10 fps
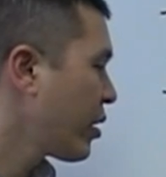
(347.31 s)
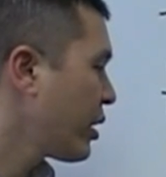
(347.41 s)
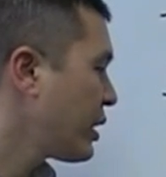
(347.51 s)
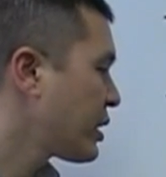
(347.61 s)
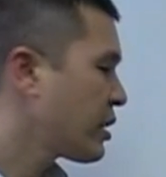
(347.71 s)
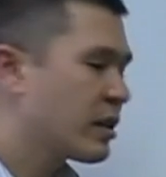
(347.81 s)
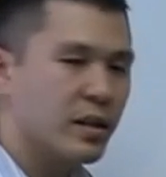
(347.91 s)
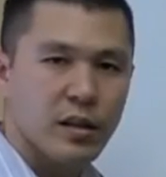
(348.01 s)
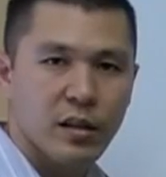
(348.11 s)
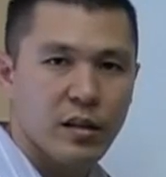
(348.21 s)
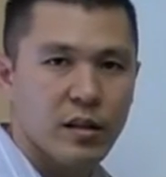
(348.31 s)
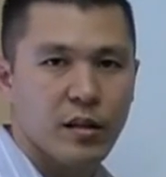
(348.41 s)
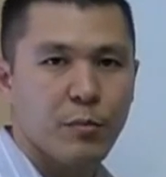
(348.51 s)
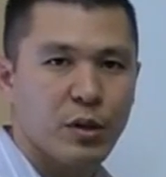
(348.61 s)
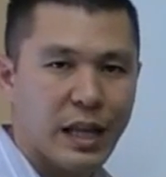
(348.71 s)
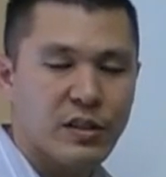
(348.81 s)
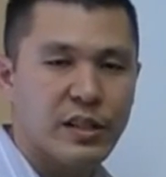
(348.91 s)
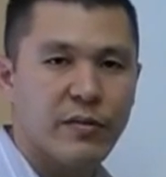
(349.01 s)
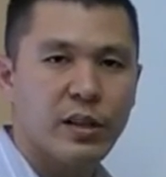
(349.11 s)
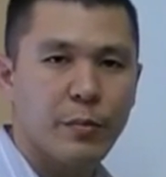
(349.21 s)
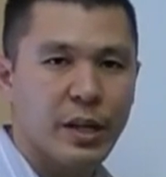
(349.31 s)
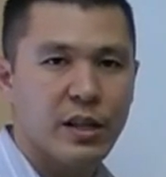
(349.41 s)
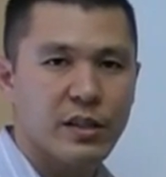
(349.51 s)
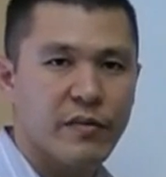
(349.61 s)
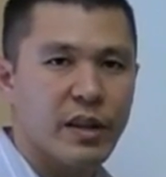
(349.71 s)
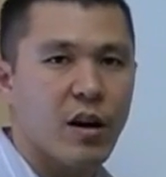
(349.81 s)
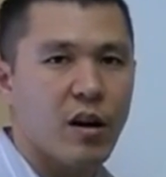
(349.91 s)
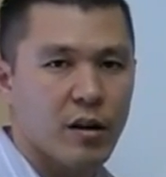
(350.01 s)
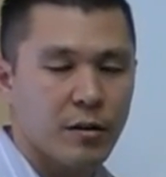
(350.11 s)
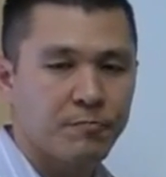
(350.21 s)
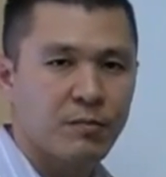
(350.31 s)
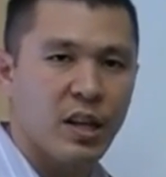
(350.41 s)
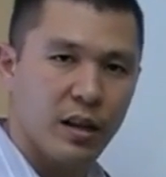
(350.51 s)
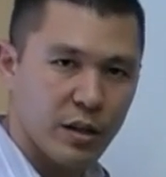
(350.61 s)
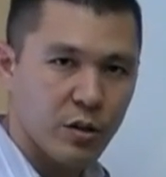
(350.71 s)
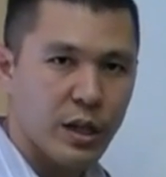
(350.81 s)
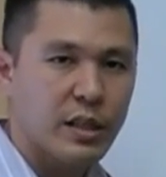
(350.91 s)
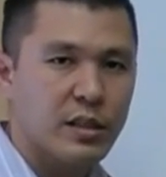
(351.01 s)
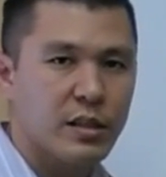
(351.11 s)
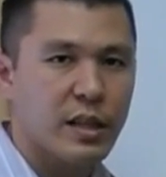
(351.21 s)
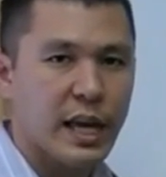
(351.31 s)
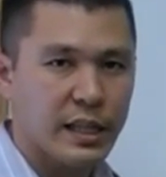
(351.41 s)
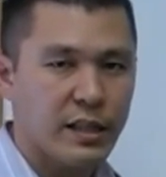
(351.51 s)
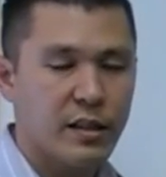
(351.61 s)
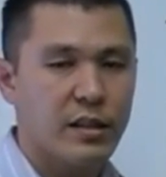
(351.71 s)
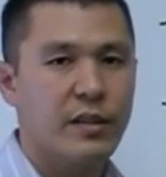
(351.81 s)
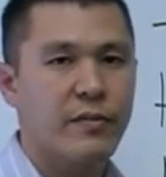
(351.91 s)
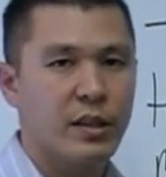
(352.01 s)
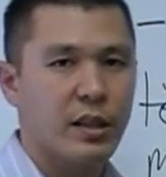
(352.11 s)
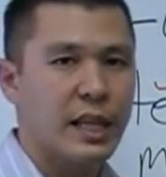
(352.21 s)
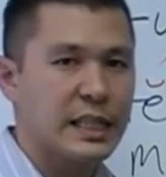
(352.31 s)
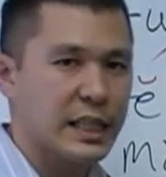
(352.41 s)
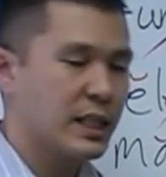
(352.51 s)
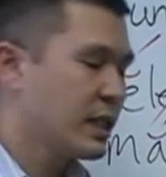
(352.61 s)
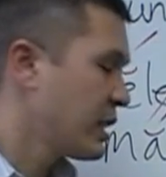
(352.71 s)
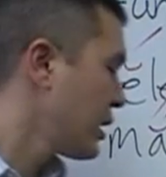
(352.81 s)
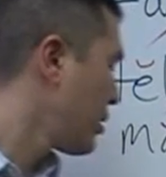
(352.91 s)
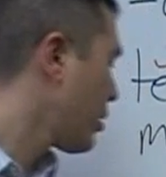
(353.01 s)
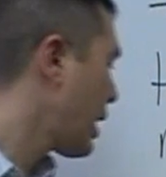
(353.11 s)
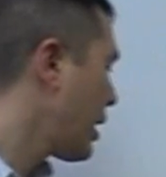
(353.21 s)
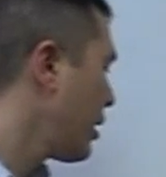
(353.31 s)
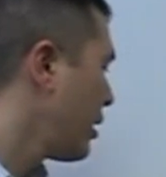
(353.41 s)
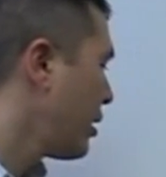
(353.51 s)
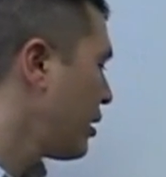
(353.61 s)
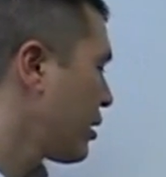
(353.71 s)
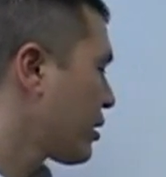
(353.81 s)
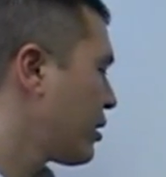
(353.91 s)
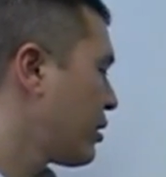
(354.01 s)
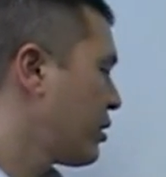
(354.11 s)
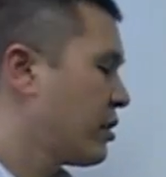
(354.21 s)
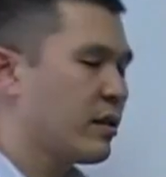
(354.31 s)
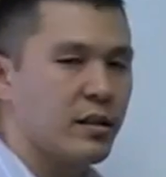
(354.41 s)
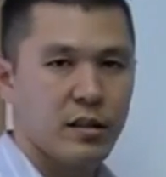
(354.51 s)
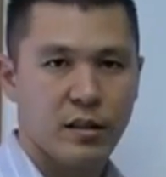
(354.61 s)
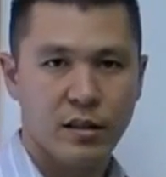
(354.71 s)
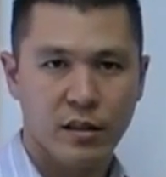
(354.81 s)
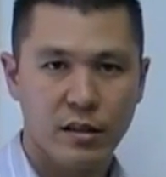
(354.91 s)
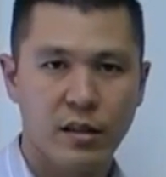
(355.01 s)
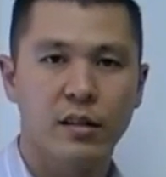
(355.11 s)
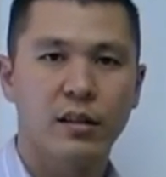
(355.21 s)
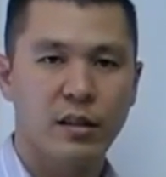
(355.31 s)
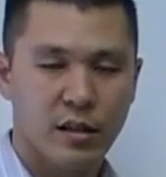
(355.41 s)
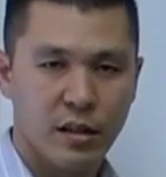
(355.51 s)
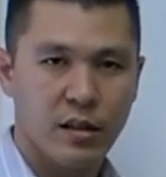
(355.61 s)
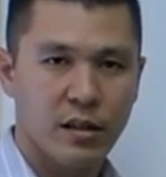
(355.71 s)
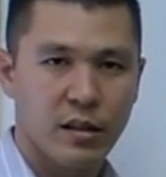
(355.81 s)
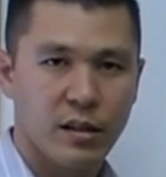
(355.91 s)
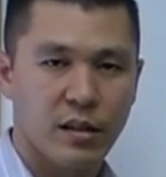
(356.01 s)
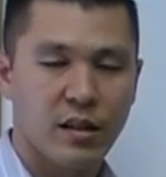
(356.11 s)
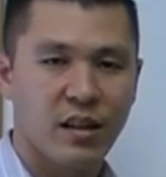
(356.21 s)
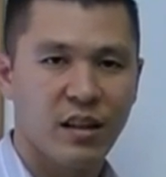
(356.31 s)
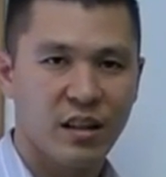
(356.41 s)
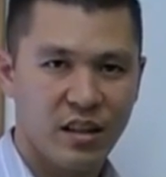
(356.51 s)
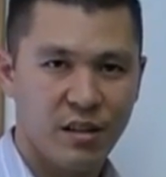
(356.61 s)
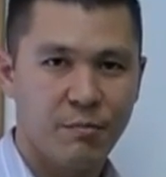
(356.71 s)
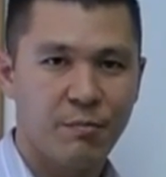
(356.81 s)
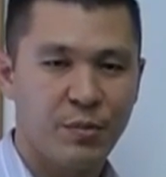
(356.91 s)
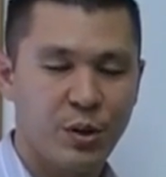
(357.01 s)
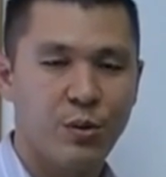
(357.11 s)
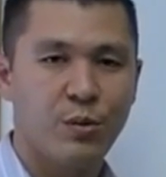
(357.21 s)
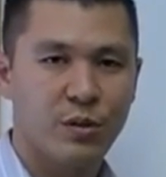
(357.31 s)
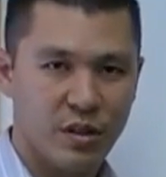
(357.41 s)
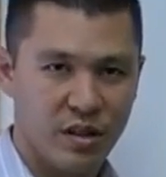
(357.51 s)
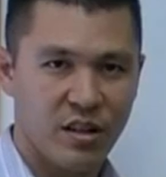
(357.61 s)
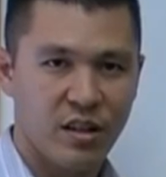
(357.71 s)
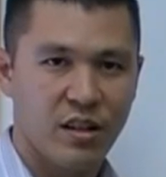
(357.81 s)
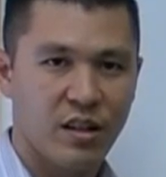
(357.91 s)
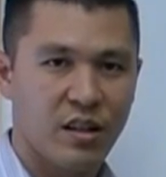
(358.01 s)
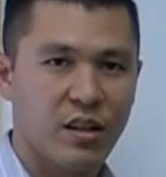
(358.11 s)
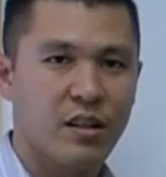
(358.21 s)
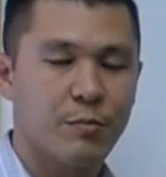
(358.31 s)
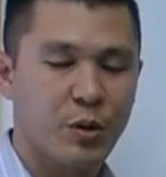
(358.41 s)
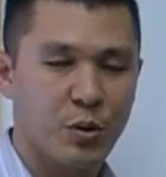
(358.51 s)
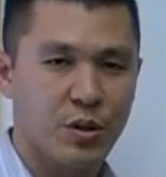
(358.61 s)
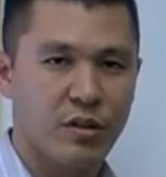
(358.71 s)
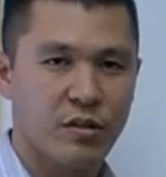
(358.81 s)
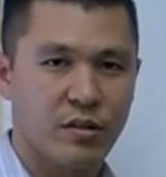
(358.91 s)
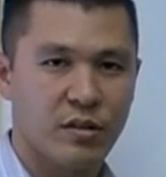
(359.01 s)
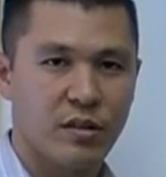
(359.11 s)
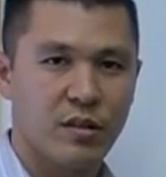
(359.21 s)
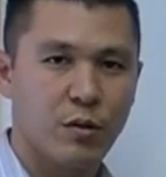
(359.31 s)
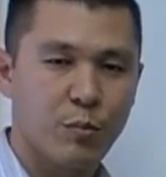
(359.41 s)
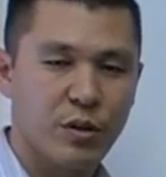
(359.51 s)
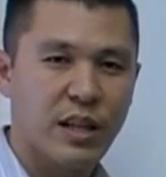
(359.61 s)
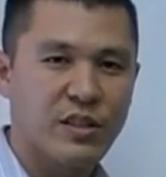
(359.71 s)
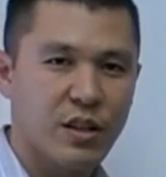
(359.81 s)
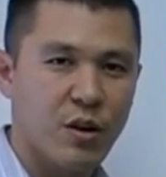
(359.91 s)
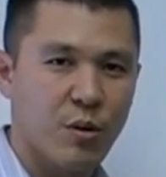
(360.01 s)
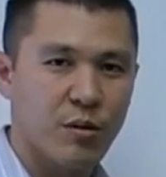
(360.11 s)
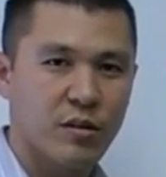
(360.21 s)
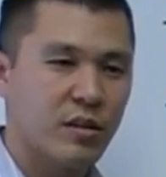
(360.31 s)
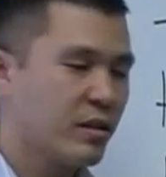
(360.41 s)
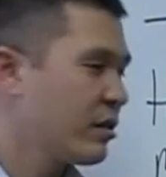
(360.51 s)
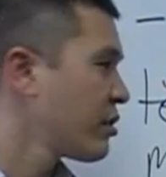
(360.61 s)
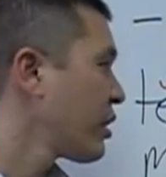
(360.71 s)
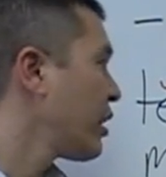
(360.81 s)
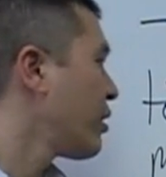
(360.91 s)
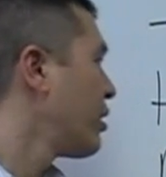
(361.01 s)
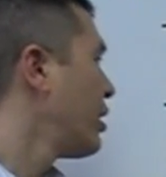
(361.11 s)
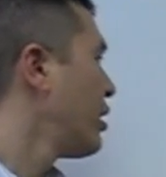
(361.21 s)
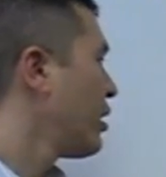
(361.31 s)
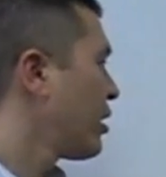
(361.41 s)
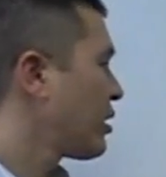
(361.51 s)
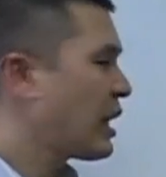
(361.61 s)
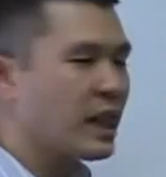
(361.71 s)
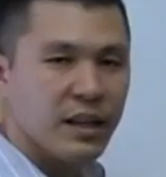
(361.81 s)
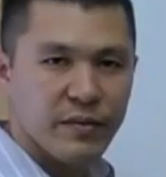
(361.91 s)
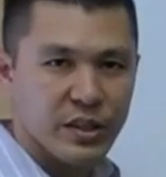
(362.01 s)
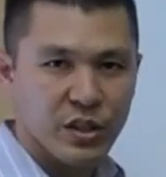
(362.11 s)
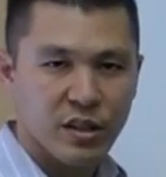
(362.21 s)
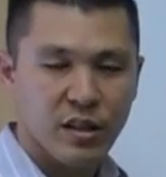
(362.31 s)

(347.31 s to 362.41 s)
It's pronounced differently because of the R. And you'll get to that in a different lesson. Okay? K. K. K. Computer. Computer. Don't pronounce the O. Here. Television.